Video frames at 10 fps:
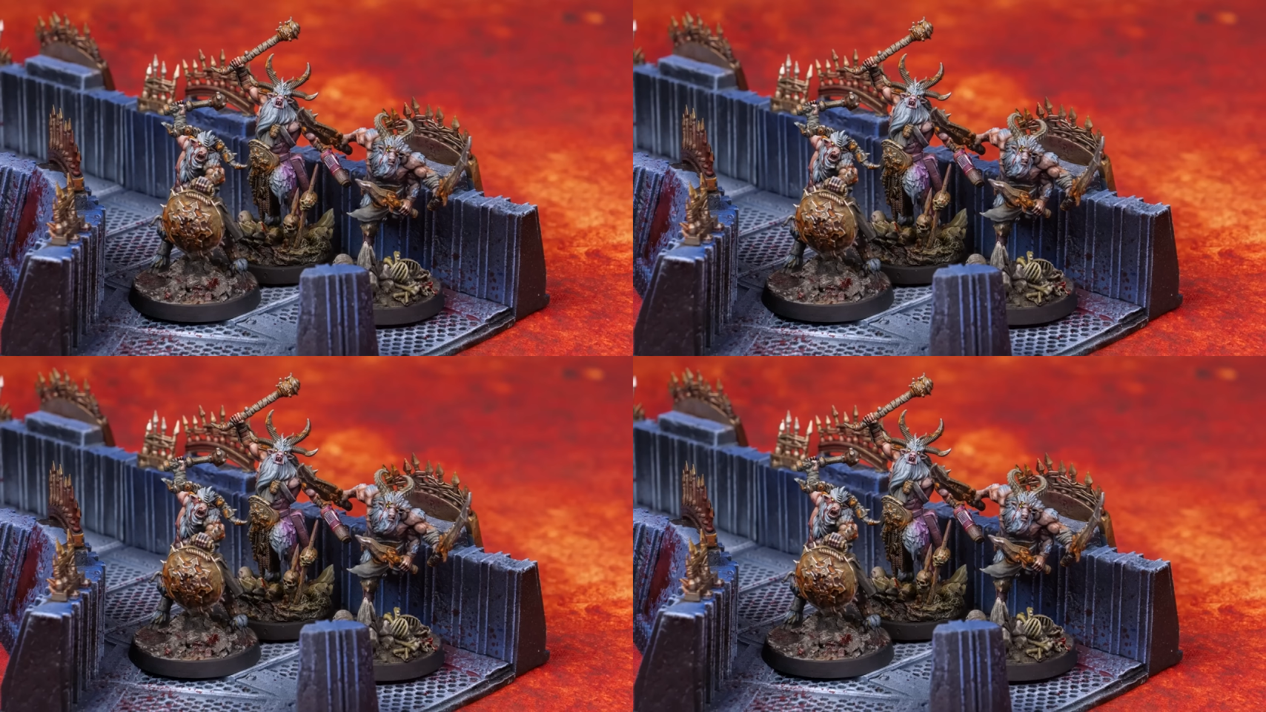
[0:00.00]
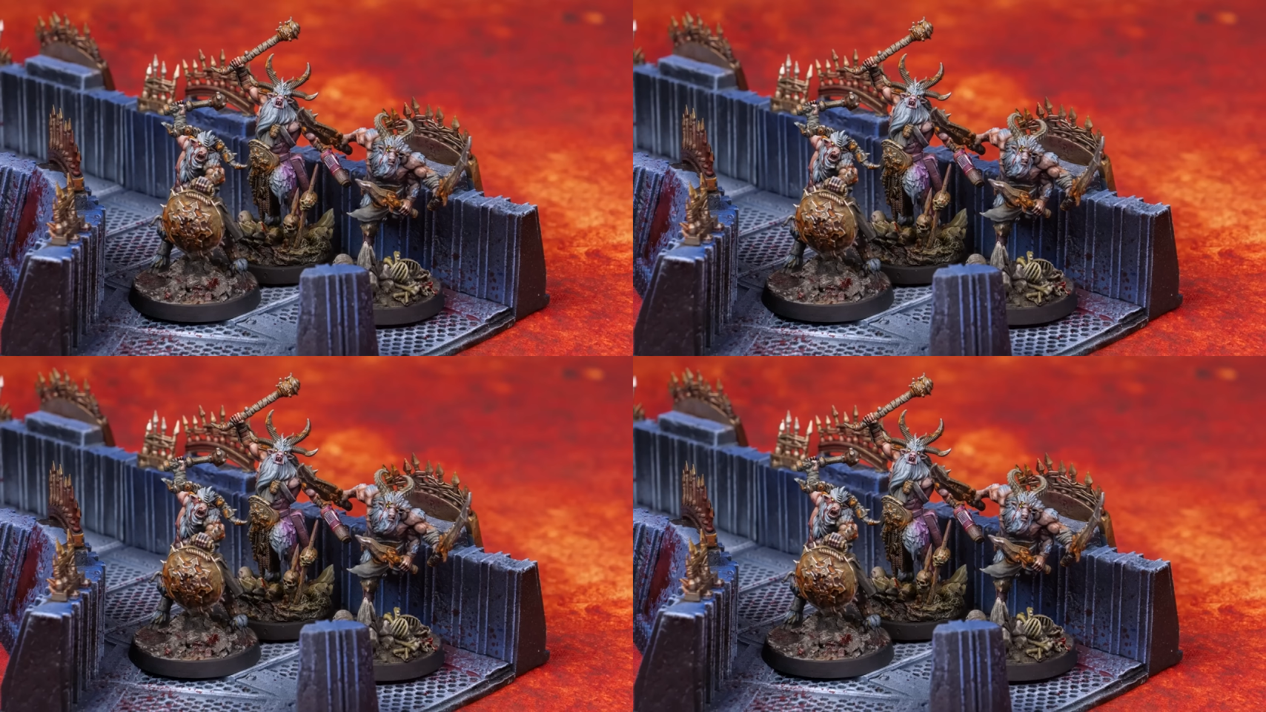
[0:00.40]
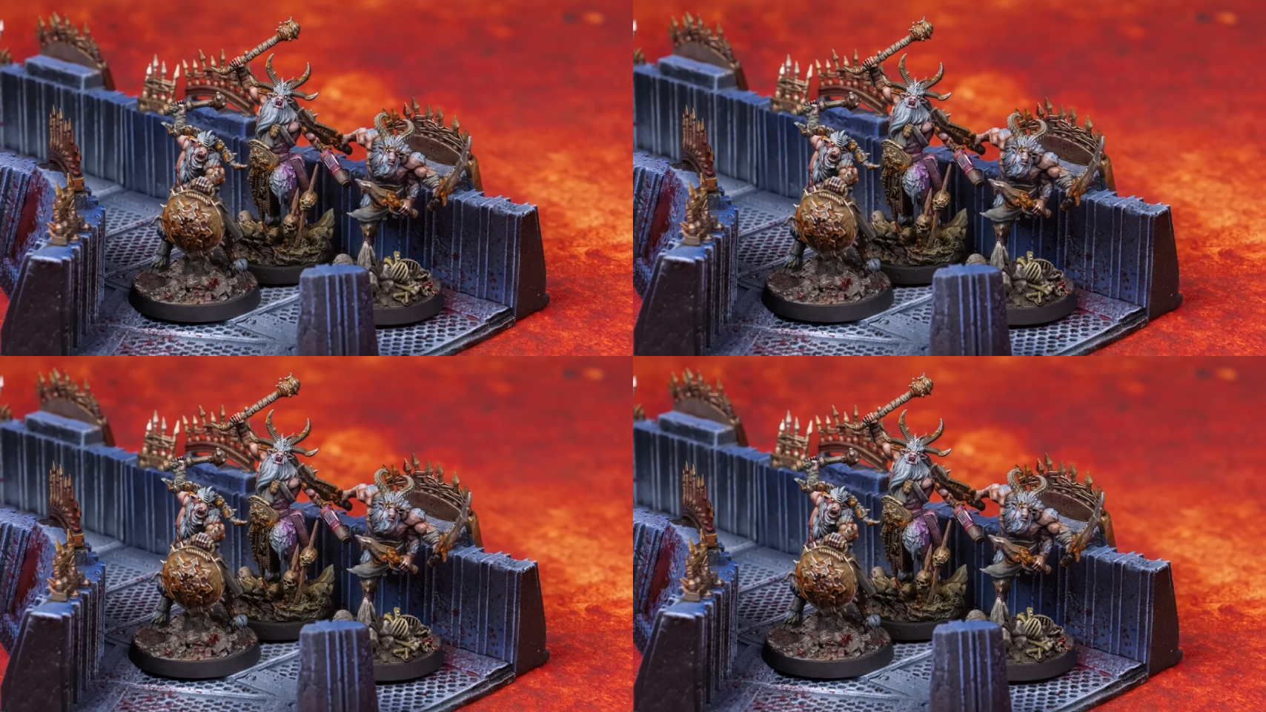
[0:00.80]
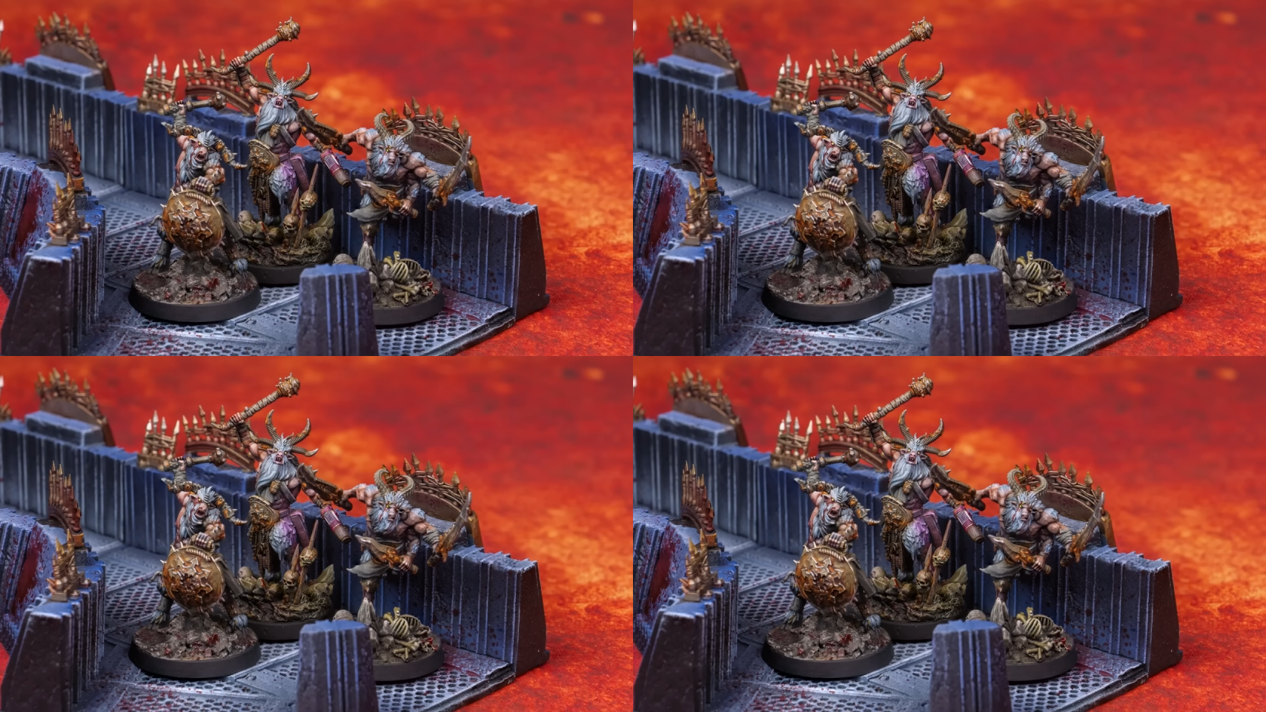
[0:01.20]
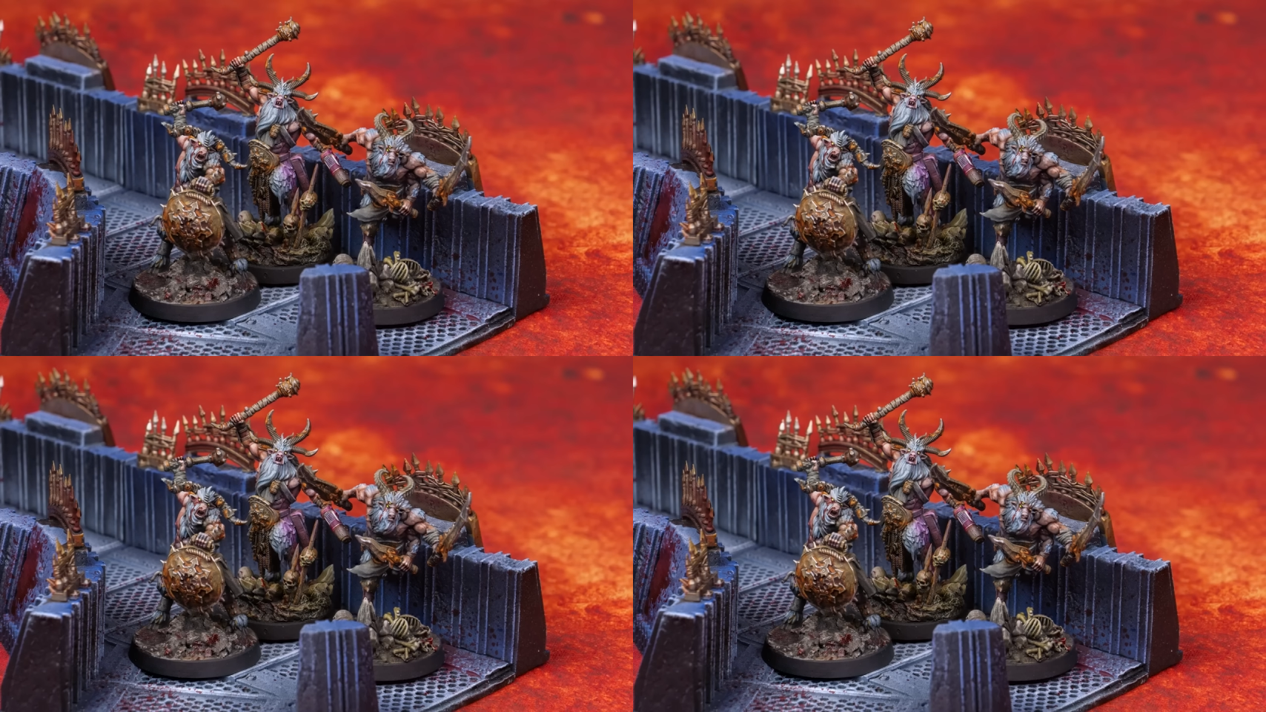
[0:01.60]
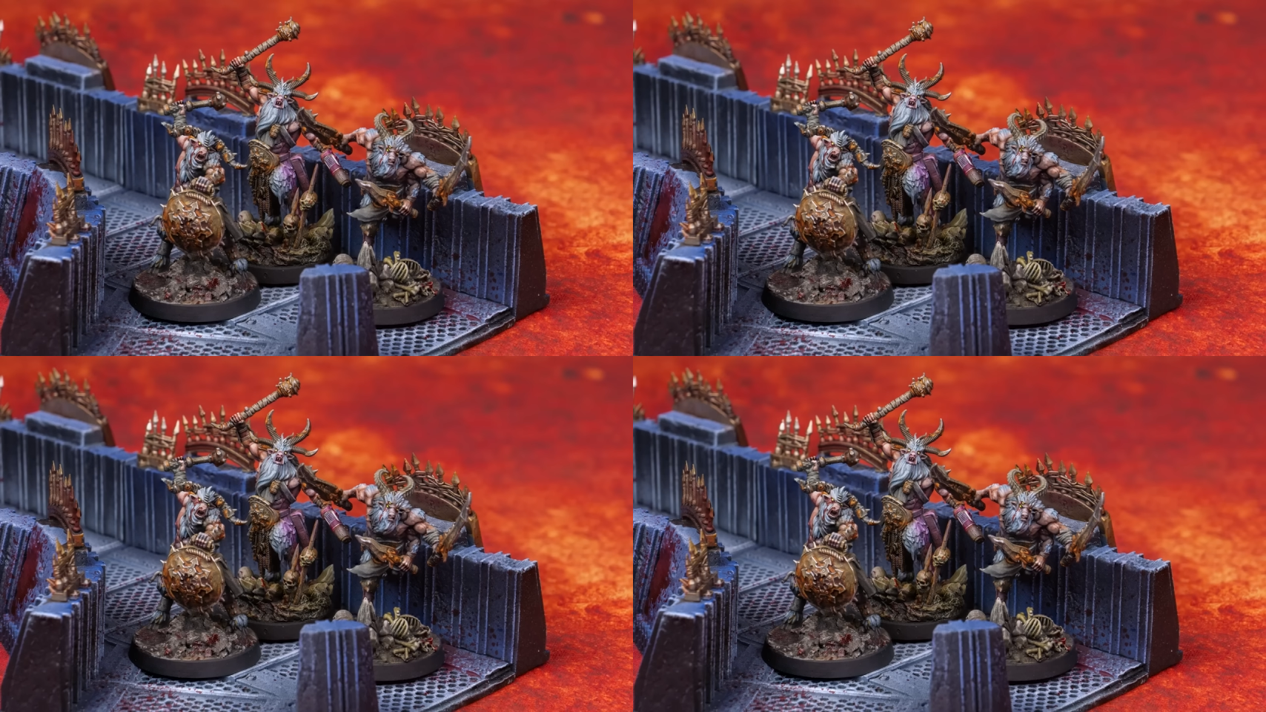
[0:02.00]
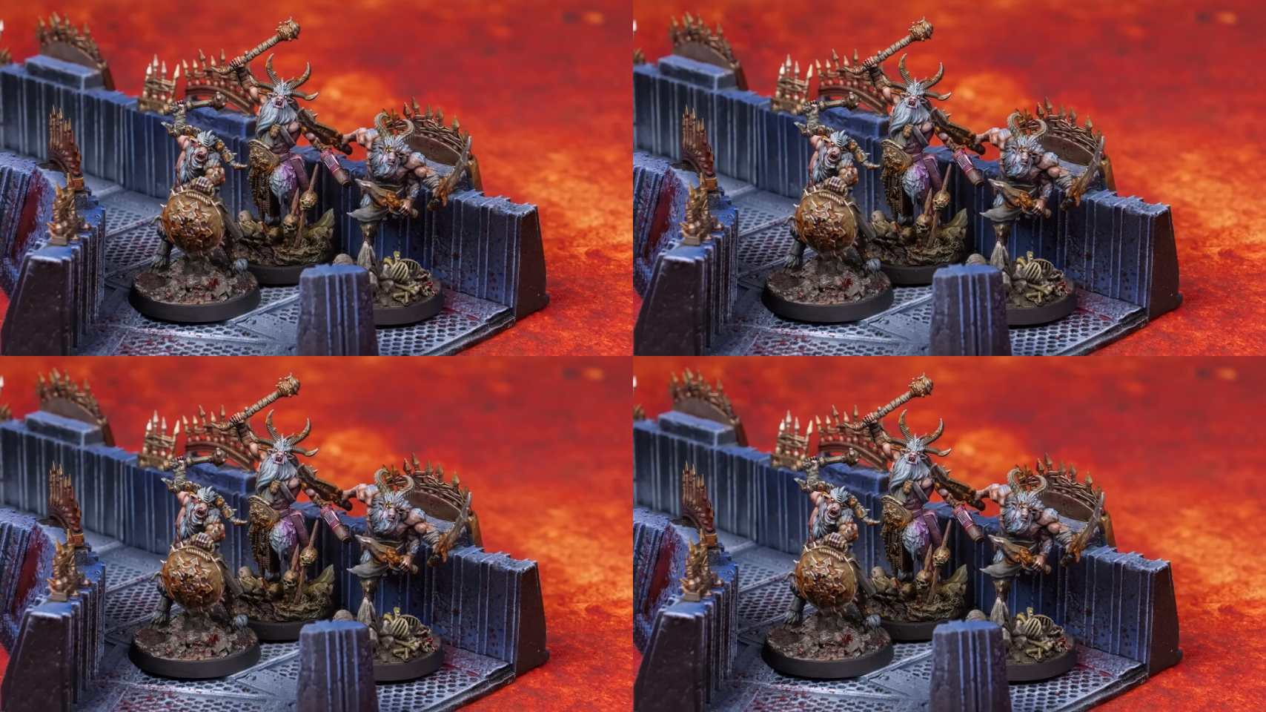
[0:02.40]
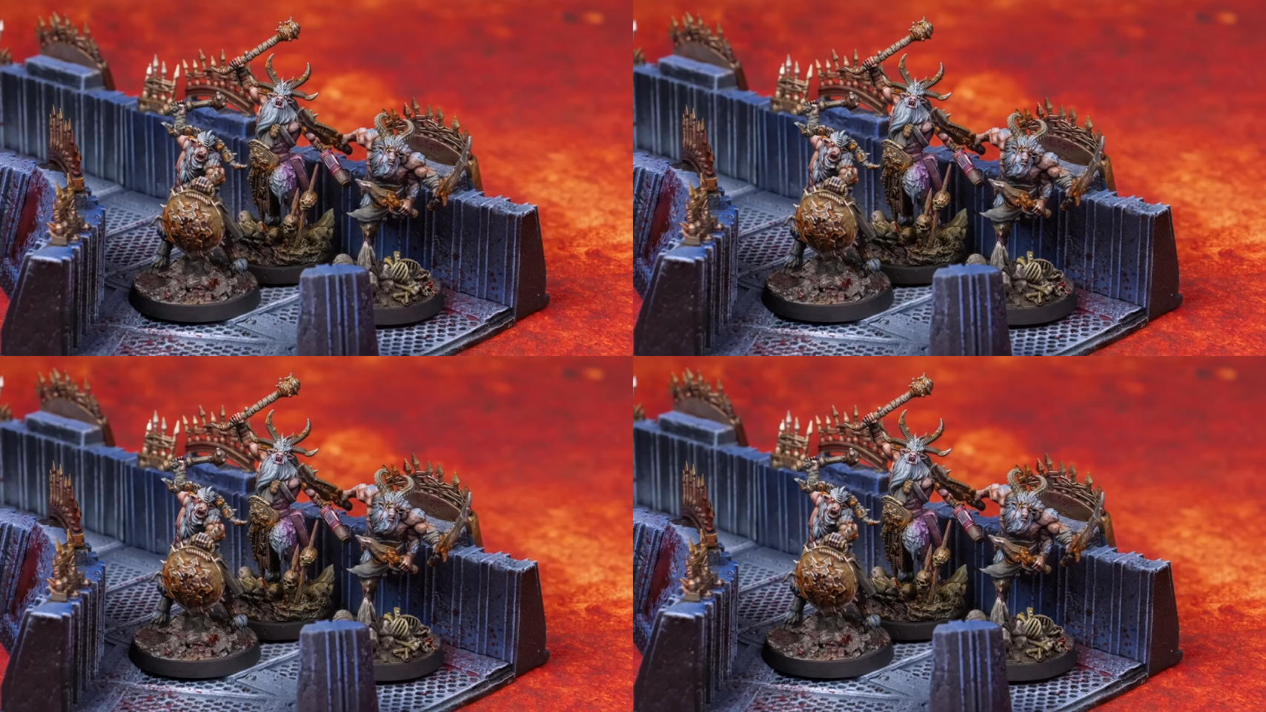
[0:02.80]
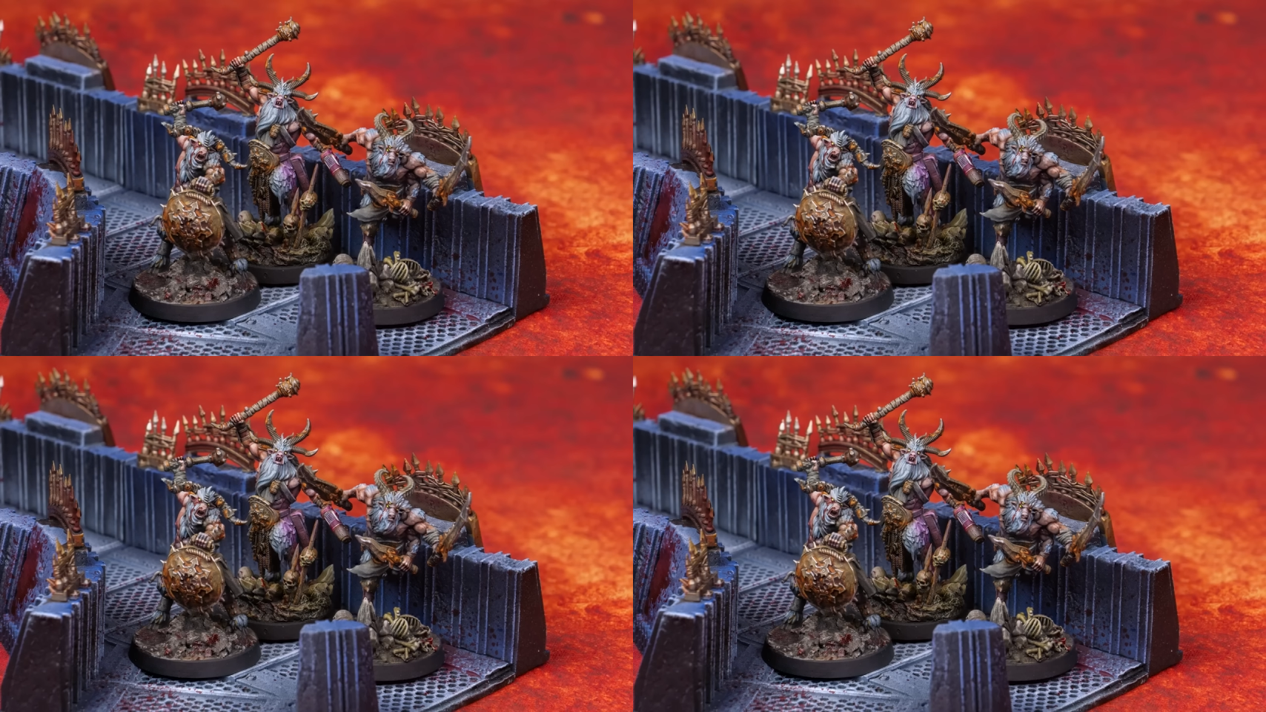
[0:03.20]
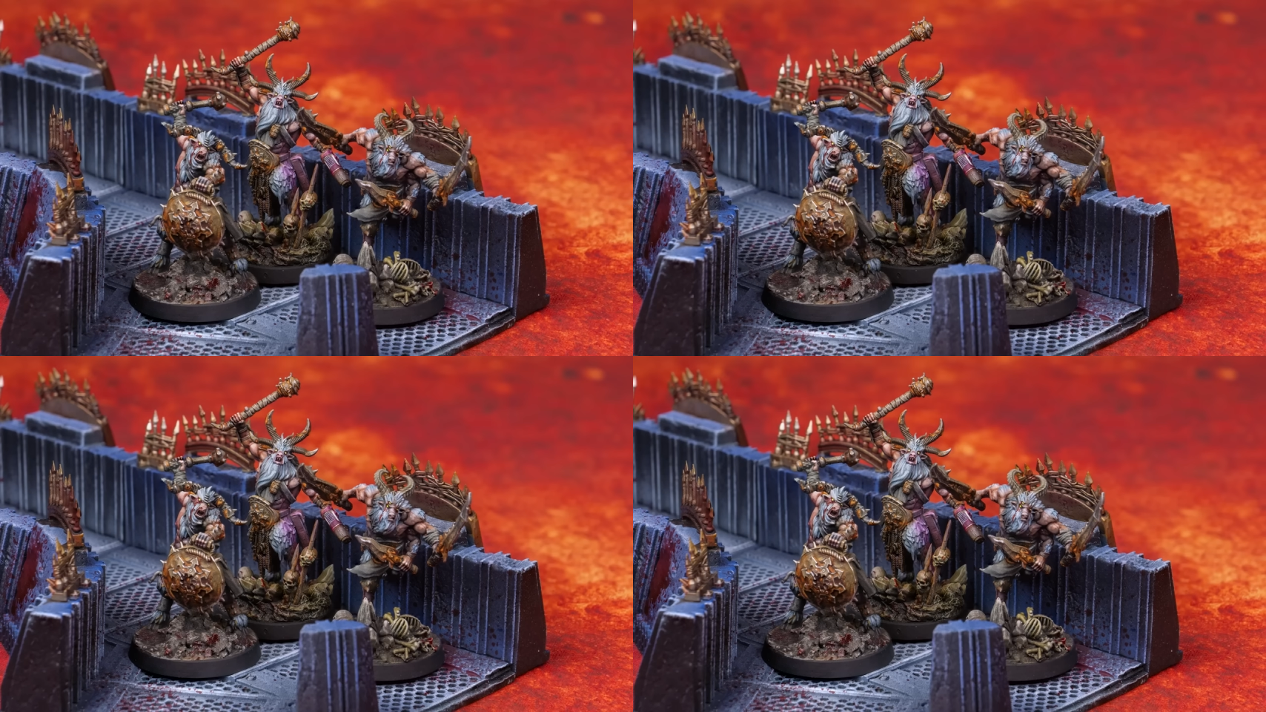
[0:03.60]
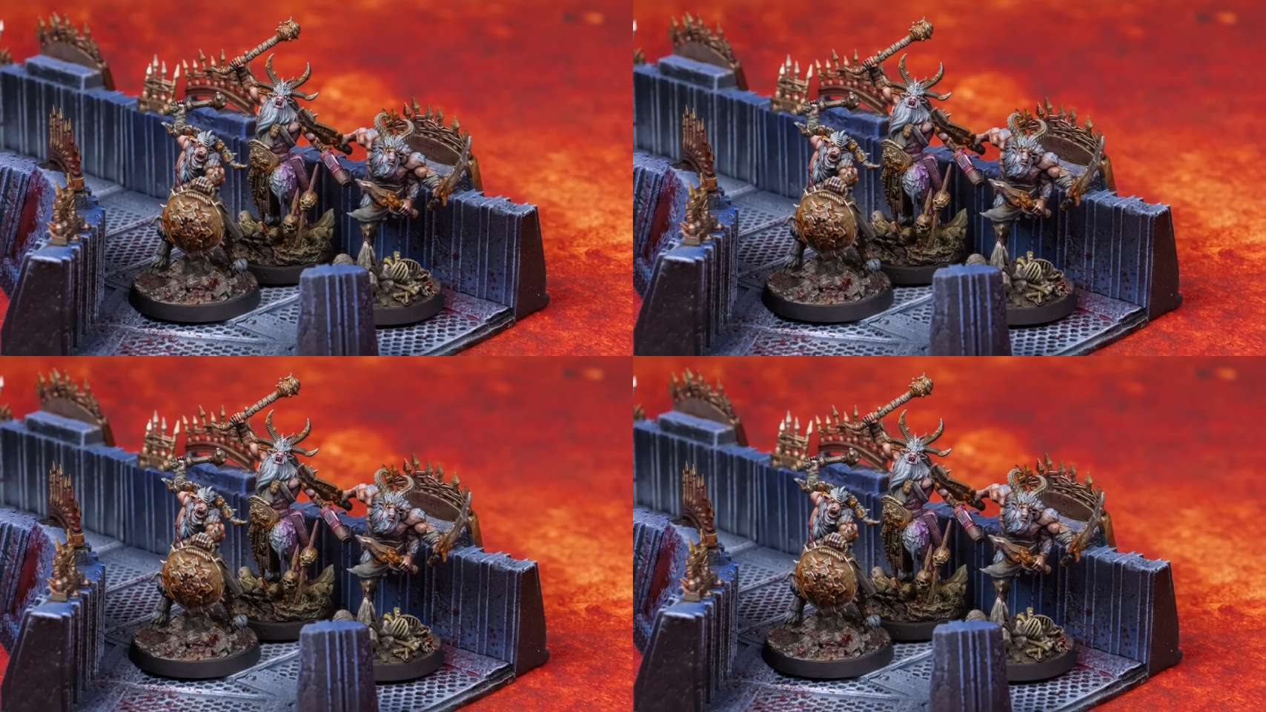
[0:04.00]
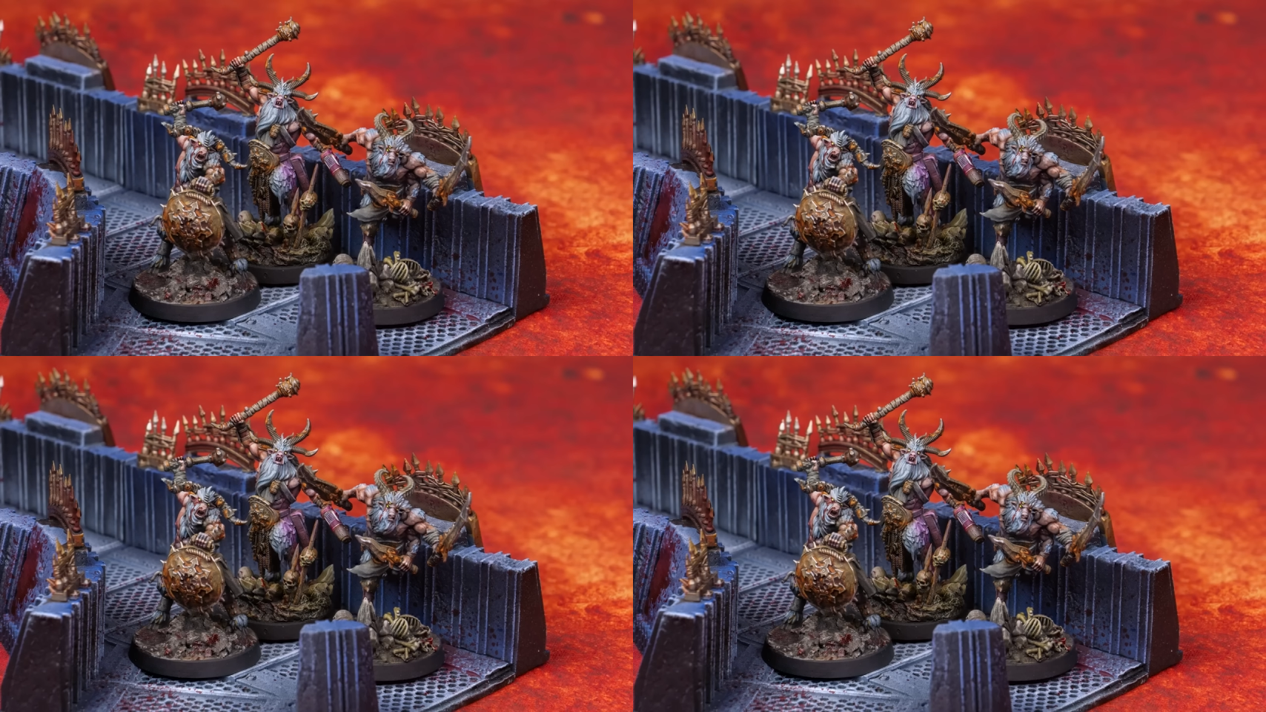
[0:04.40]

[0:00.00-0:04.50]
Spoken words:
(no speaker visible)